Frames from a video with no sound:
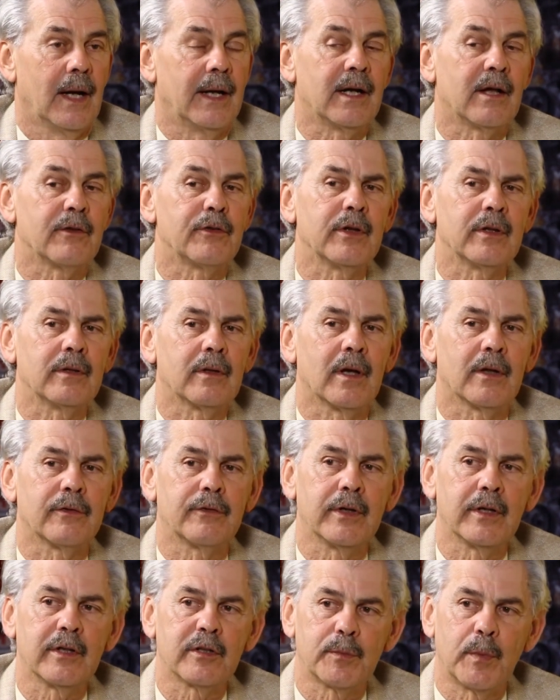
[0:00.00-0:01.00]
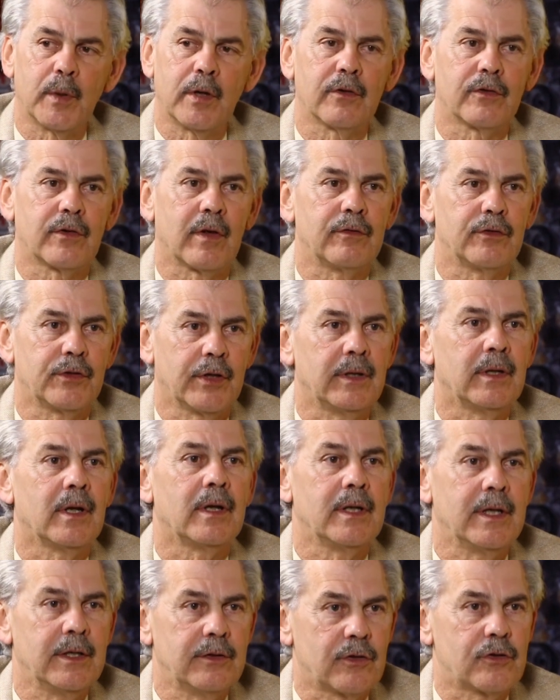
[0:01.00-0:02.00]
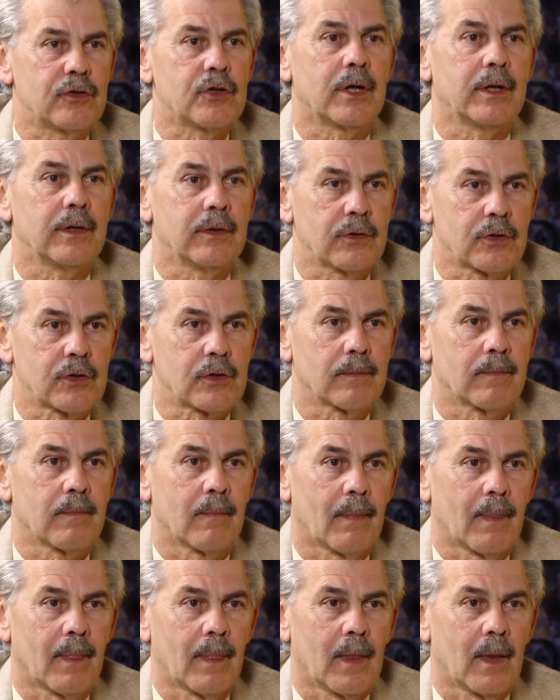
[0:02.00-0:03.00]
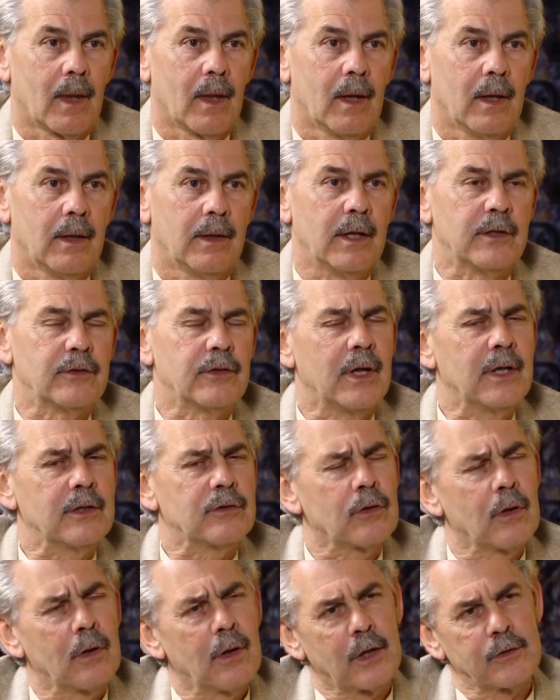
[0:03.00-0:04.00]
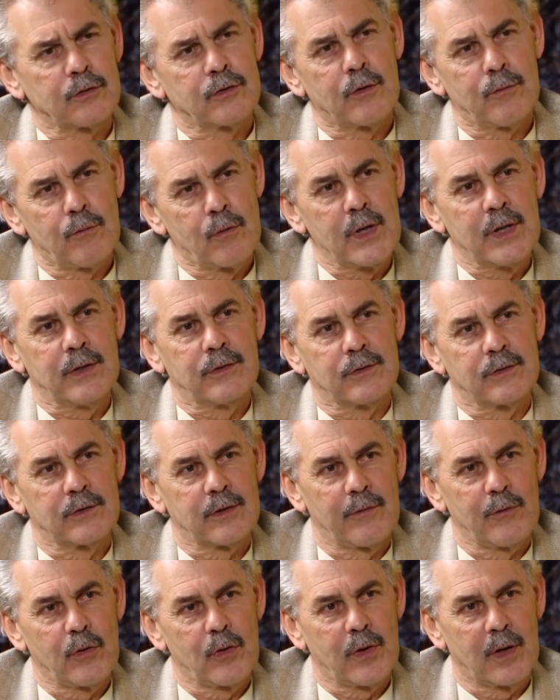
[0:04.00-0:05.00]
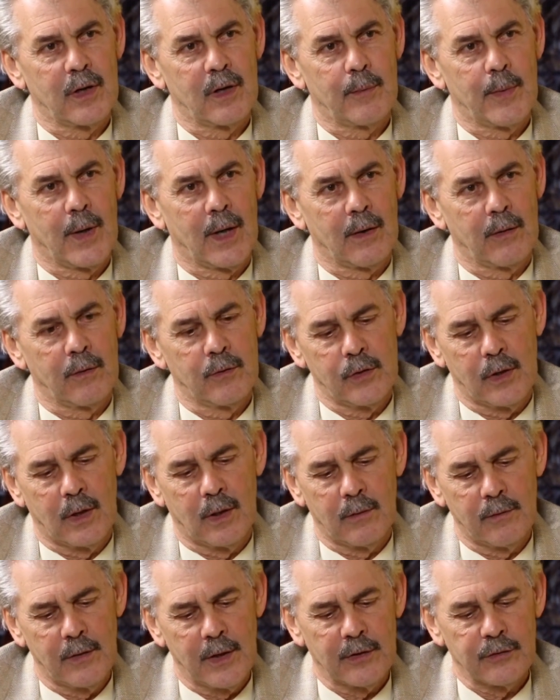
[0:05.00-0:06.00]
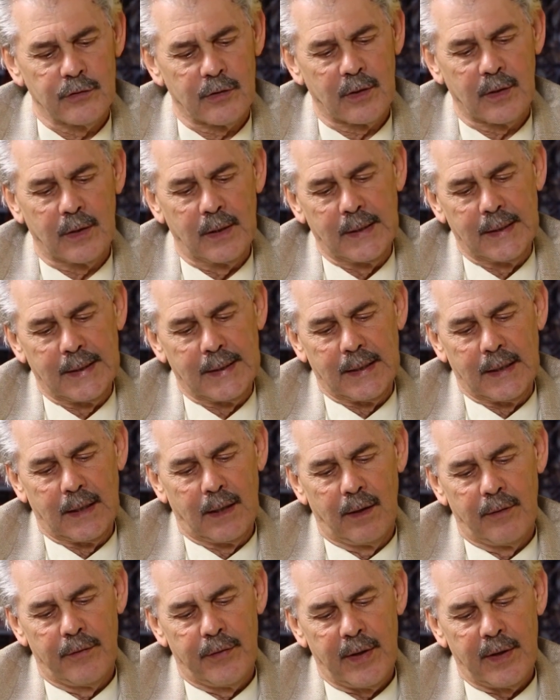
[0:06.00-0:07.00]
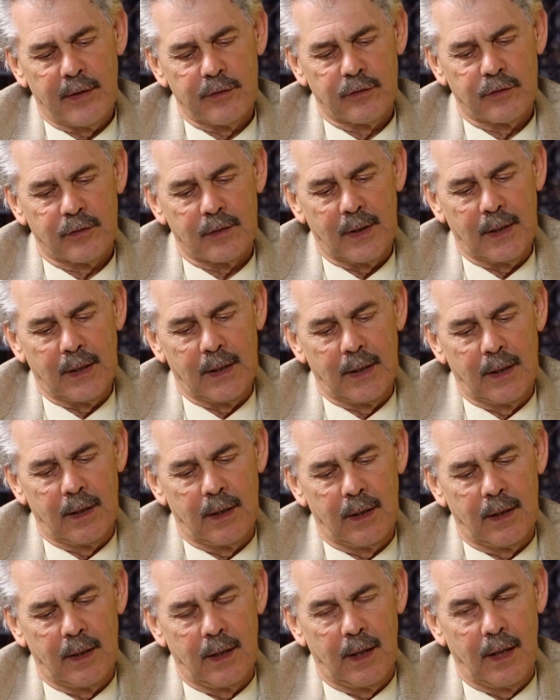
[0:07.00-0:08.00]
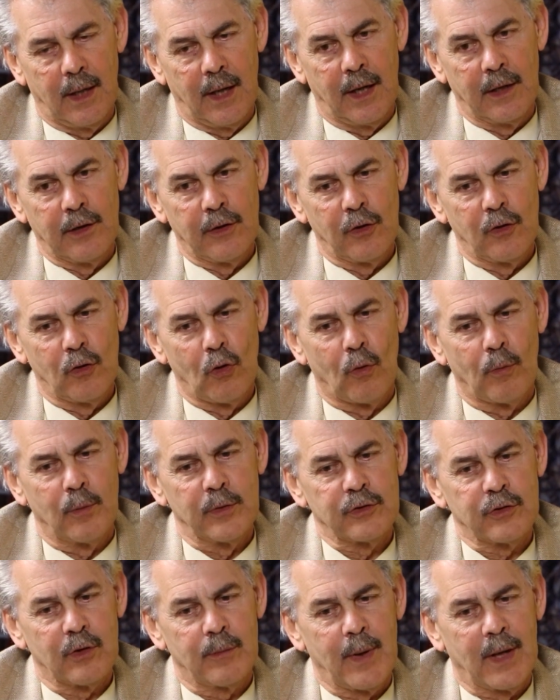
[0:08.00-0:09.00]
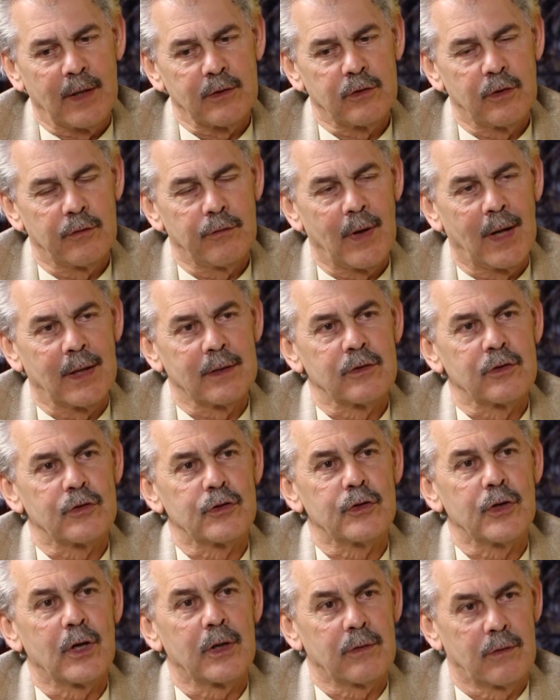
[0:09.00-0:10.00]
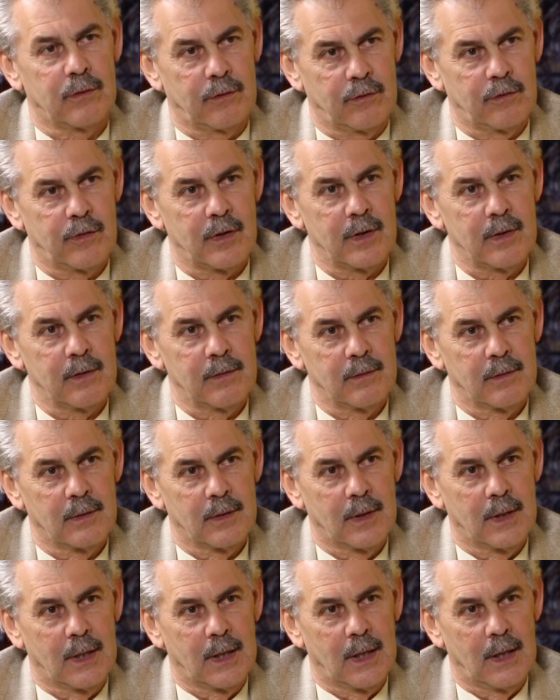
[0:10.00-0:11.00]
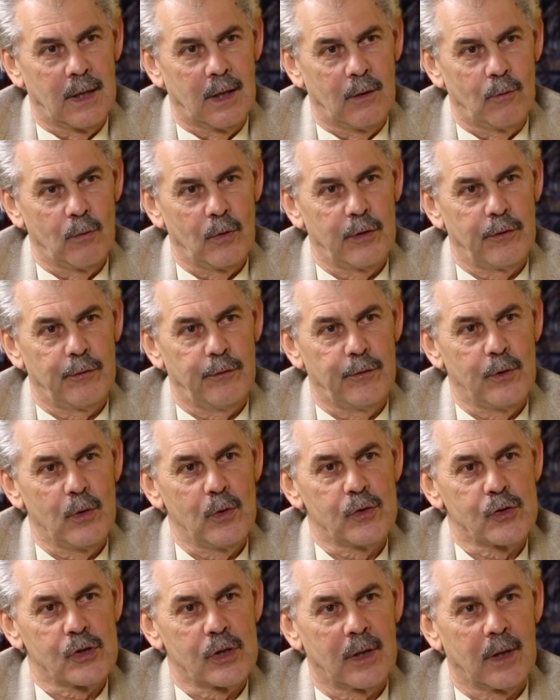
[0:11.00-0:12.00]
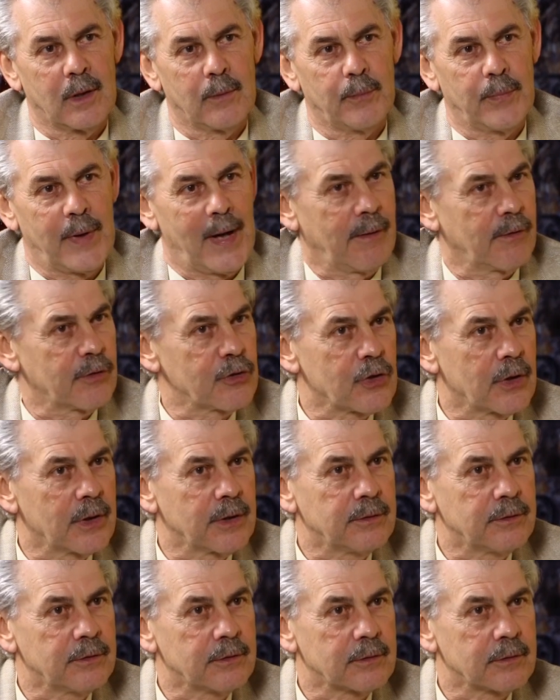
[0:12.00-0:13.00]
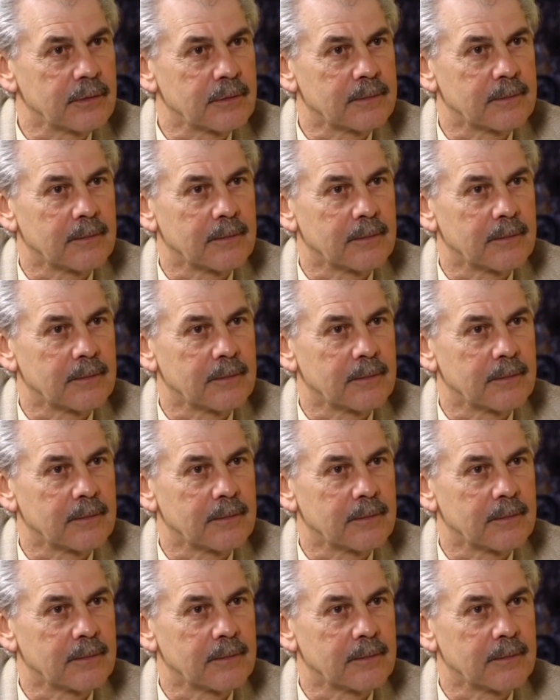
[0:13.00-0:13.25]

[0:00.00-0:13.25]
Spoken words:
And I think it's because they've seen a need to change. It's lots of reasons if you think about it. You know, there's an enormous amount of uncertainty with future powertrains.